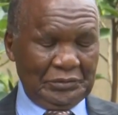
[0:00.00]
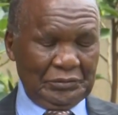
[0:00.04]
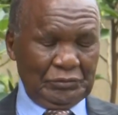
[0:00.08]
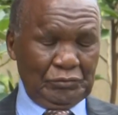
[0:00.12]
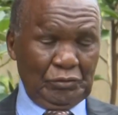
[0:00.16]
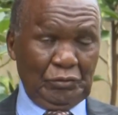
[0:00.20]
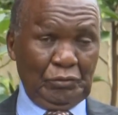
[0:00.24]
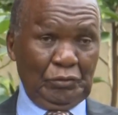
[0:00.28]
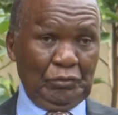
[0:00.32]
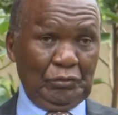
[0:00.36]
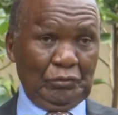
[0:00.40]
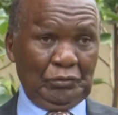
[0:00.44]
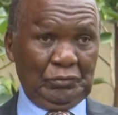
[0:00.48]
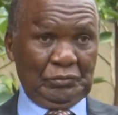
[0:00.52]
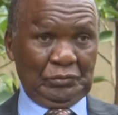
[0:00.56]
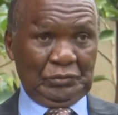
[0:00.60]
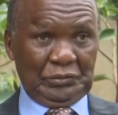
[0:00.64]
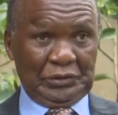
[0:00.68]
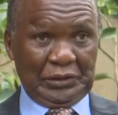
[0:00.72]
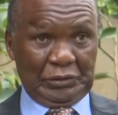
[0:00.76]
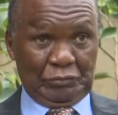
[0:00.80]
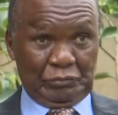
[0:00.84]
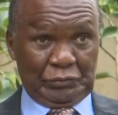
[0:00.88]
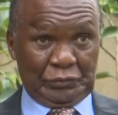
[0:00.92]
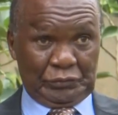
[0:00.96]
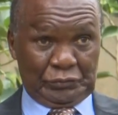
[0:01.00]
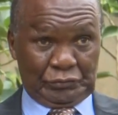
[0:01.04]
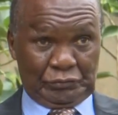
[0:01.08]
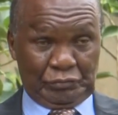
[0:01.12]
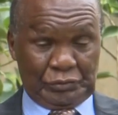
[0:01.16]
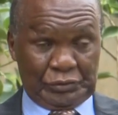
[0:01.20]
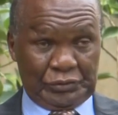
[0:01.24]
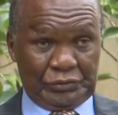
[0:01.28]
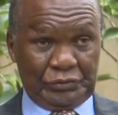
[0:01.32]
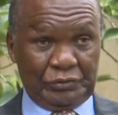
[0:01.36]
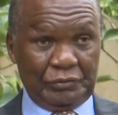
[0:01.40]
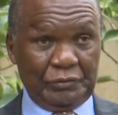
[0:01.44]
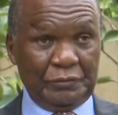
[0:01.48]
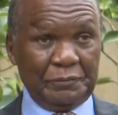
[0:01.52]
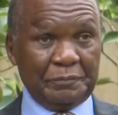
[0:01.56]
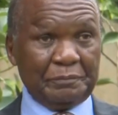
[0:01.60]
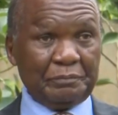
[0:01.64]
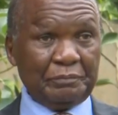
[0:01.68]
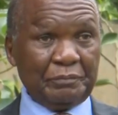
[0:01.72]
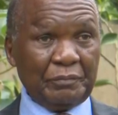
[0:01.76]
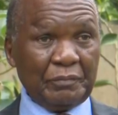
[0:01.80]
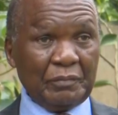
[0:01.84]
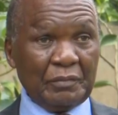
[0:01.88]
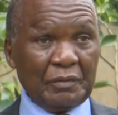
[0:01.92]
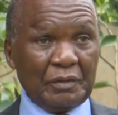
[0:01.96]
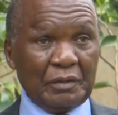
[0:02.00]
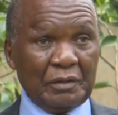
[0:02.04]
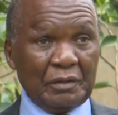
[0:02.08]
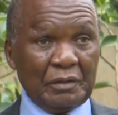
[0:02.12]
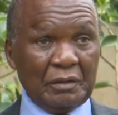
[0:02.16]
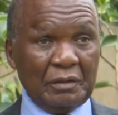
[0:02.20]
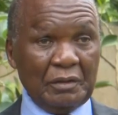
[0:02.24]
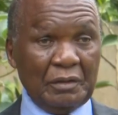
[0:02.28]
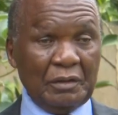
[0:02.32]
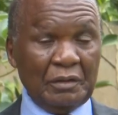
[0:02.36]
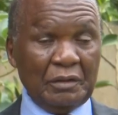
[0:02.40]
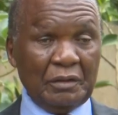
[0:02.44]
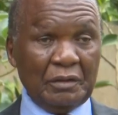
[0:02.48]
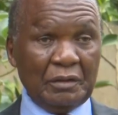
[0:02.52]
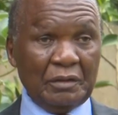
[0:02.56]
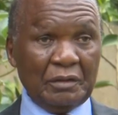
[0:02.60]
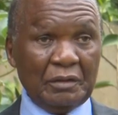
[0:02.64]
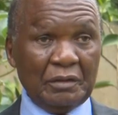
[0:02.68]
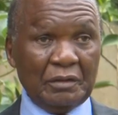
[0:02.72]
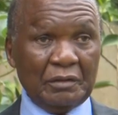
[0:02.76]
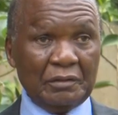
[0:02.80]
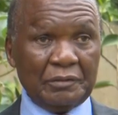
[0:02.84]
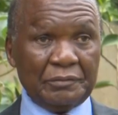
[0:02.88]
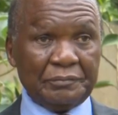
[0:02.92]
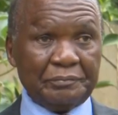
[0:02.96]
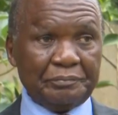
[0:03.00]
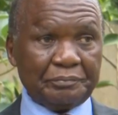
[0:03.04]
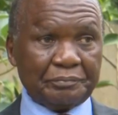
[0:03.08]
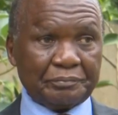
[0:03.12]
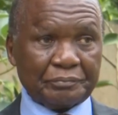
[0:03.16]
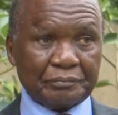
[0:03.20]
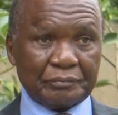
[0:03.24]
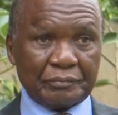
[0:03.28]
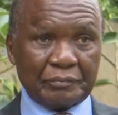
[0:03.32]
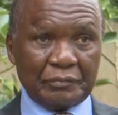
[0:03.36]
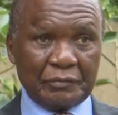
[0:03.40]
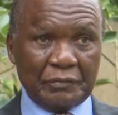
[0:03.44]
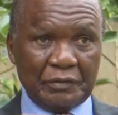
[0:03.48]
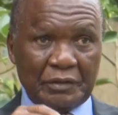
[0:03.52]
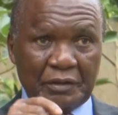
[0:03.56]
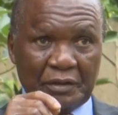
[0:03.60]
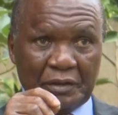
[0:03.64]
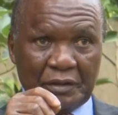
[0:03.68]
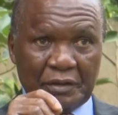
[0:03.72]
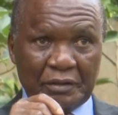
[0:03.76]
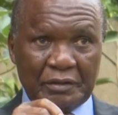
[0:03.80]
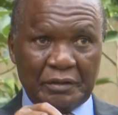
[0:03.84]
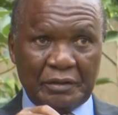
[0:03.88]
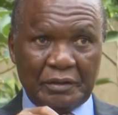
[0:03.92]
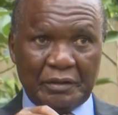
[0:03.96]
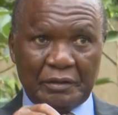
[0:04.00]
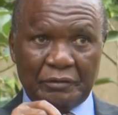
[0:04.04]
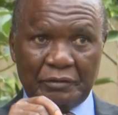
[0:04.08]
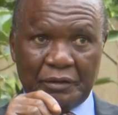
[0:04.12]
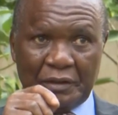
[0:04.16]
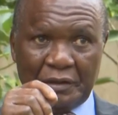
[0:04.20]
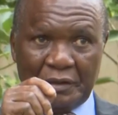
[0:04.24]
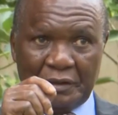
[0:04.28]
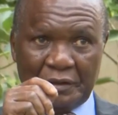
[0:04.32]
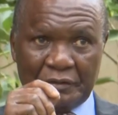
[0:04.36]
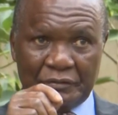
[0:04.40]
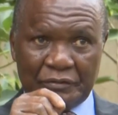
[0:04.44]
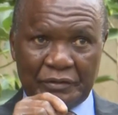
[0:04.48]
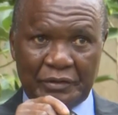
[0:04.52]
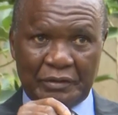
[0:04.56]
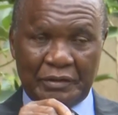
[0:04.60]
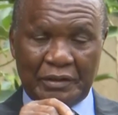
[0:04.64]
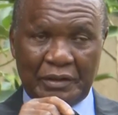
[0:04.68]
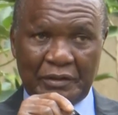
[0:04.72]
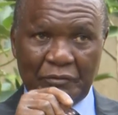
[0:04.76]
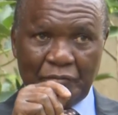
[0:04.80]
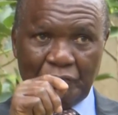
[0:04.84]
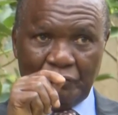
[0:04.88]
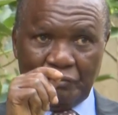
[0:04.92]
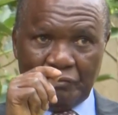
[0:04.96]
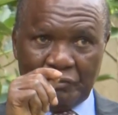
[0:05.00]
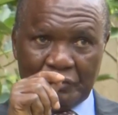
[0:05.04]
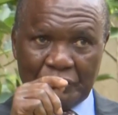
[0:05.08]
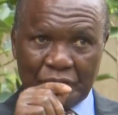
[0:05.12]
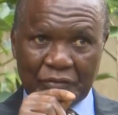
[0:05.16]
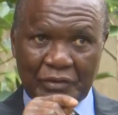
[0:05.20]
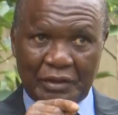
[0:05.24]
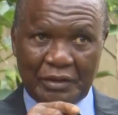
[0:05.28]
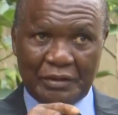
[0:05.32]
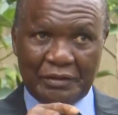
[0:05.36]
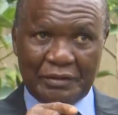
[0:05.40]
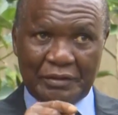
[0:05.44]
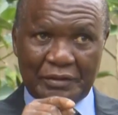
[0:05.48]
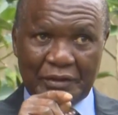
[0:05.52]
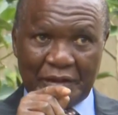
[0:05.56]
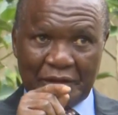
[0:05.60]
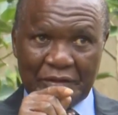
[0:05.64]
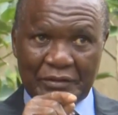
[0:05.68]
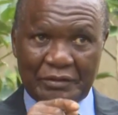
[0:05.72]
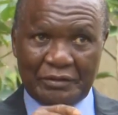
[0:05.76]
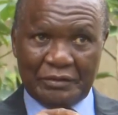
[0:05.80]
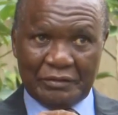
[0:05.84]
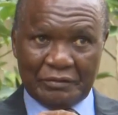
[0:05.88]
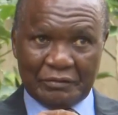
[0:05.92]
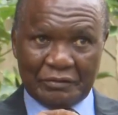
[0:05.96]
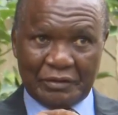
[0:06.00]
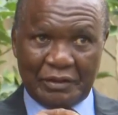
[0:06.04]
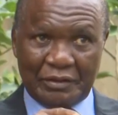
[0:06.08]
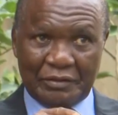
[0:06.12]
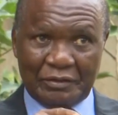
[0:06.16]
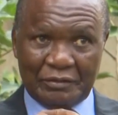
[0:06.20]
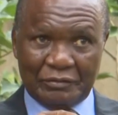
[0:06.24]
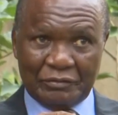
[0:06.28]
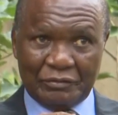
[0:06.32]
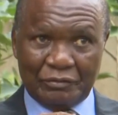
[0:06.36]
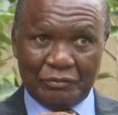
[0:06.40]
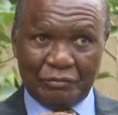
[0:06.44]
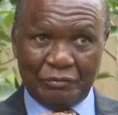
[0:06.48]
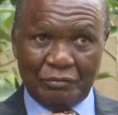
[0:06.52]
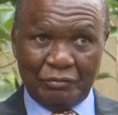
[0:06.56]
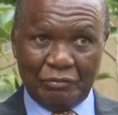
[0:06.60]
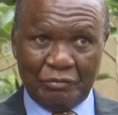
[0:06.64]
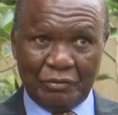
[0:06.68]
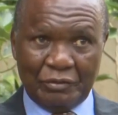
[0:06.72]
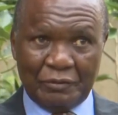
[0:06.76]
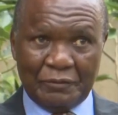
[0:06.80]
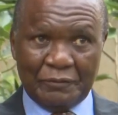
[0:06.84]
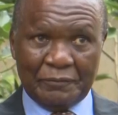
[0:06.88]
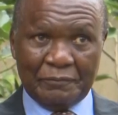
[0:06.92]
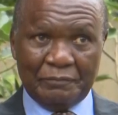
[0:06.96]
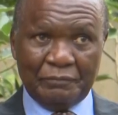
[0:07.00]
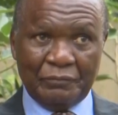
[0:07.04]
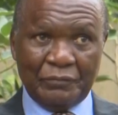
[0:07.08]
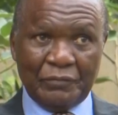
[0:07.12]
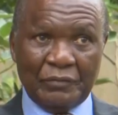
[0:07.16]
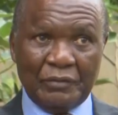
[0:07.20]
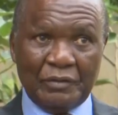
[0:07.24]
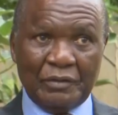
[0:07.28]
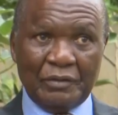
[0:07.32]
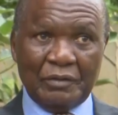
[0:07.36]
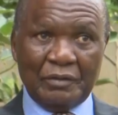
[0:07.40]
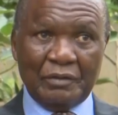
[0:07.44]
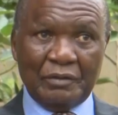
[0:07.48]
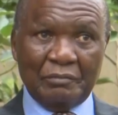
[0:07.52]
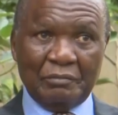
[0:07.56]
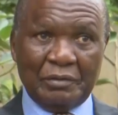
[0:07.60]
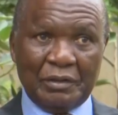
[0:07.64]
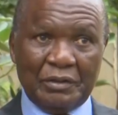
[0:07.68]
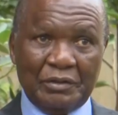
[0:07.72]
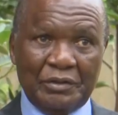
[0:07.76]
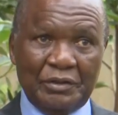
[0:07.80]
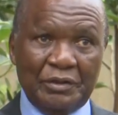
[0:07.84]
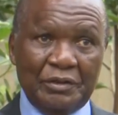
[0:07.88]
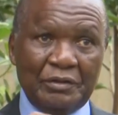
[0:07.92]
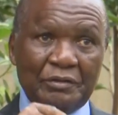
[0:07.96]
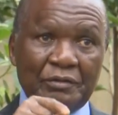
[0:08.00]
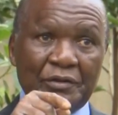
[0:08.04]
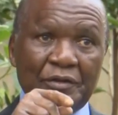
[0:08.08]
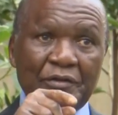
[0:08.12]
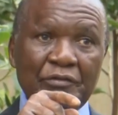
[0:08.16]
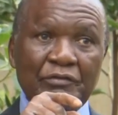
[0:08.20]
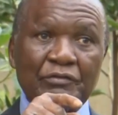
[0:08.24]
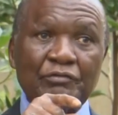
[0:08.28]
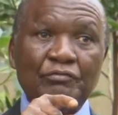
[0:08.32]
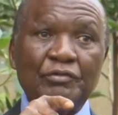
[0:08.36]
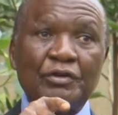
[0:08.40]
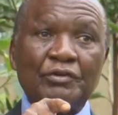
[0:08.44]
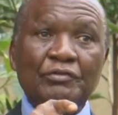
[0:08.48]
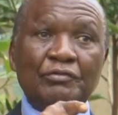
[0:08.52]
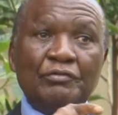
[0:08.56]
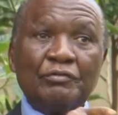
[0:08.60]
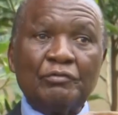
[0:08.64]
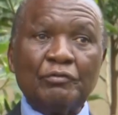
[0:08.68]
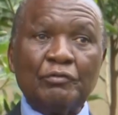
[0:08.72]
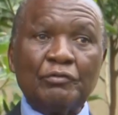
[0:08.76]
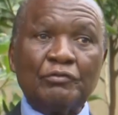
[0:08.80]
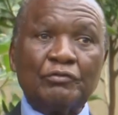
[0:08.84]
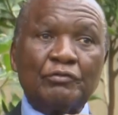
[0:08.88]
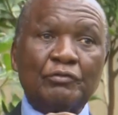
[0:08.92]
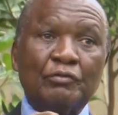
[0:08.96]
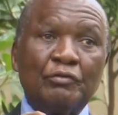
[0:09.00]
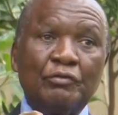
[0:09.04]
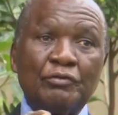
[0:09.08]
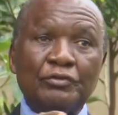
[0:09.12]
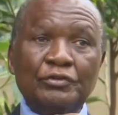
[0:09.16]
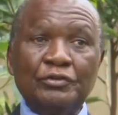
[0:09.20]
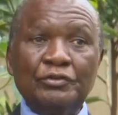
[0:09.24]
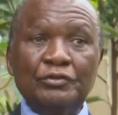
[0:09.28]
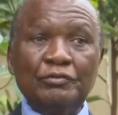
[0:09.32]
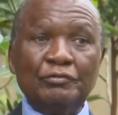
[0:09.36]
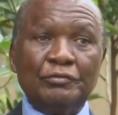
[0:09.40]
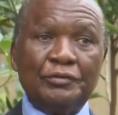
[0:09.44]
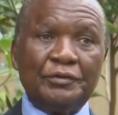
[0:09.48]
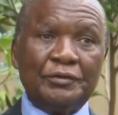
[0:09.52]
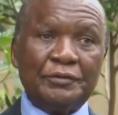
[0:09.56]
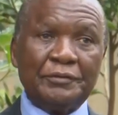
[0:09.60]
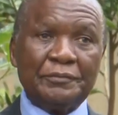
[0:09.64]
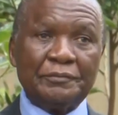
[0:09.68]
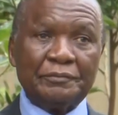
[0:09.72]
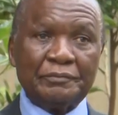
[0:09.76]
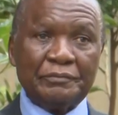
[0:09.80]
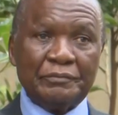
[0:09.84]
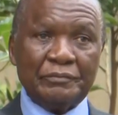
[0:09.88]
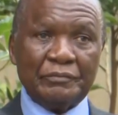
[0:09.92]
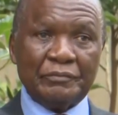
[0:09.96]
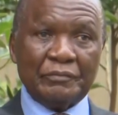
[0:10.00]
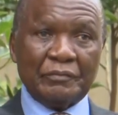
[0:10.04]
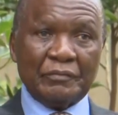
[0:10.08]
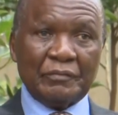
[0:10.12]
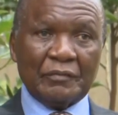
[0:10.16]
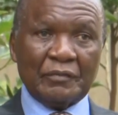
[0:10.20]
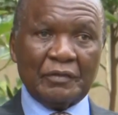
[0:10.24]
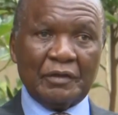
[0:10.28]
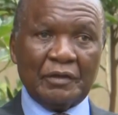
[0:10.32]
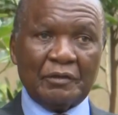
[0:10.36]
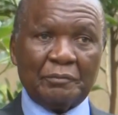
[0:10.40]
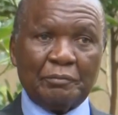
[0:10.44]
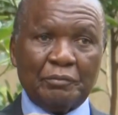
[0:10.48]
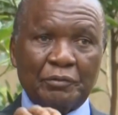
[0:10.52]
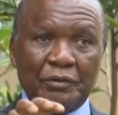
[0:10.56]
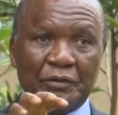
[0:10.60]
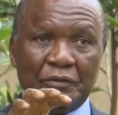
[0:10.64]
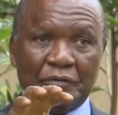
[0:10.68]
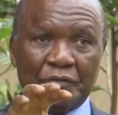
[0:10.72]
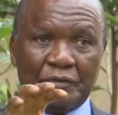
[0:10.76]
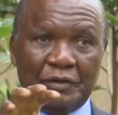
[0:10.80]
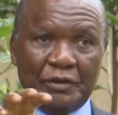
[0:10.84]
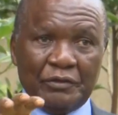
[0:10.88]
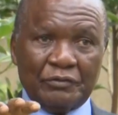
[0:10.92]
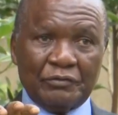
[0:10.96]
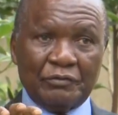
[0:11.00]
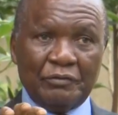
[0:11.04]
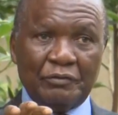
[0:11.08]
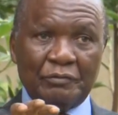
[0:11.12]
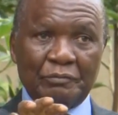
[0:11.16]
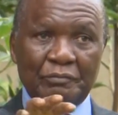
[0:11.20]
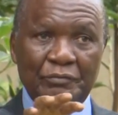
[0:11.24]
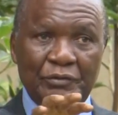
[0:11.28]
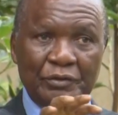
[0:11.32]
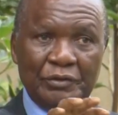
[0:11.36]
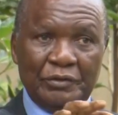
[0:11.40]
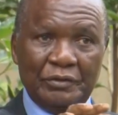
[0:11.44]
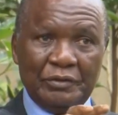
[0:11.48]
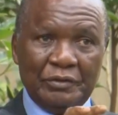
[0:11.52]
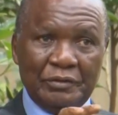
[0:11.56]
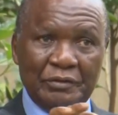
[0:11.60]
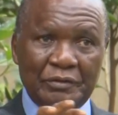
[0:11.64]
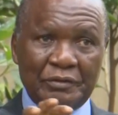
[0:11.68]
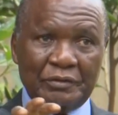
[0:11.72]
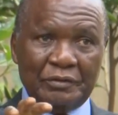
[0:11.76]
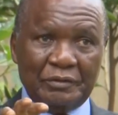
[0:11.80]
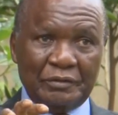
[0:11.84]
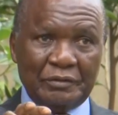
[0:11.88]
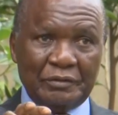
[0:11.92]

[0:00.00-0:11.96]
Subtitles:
So that was the situation. And I say I would not sign, and I didn't sign a single one. But then this situation was continuing at police station, being